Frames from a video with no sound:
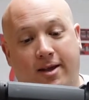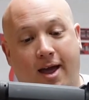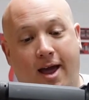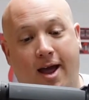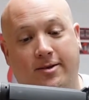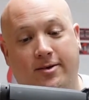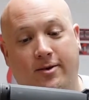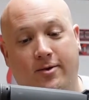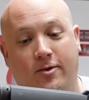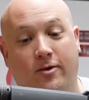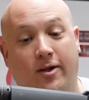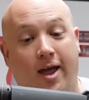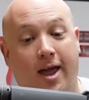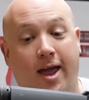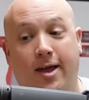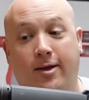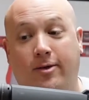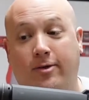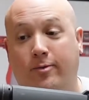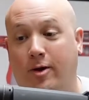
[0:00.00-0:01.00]
Tactical
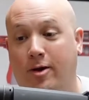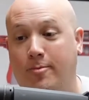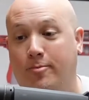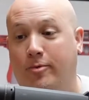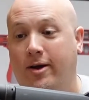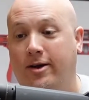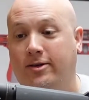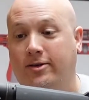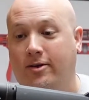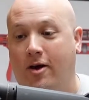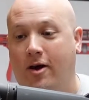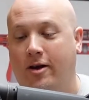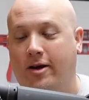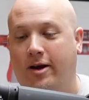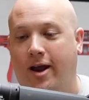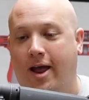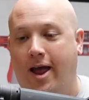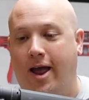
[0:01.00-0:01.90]
A3 brace on it